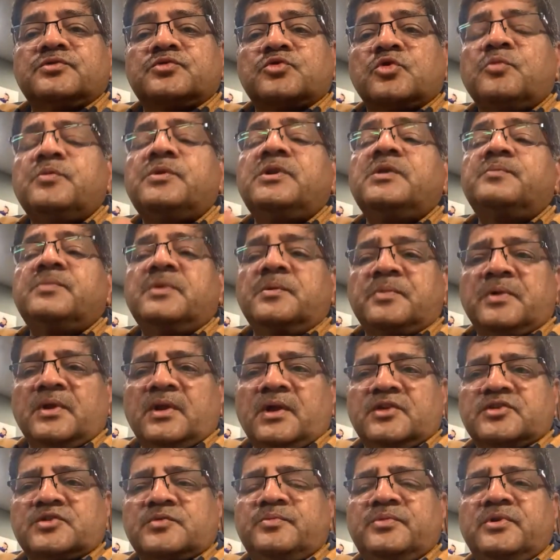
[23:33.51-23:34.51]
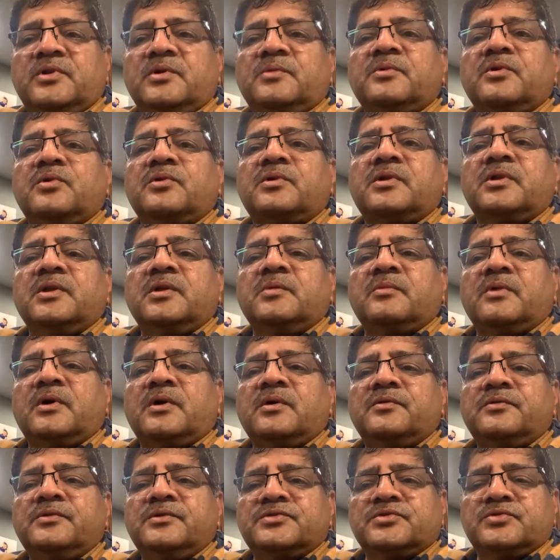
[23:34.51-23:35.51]
So many people asked me about him,
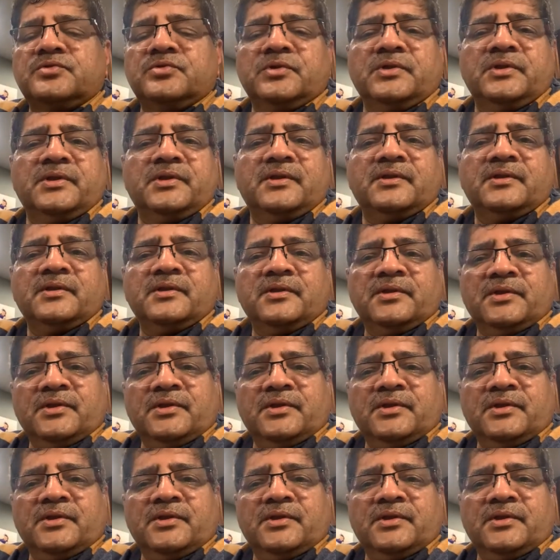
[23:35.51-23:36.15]
how he's doing.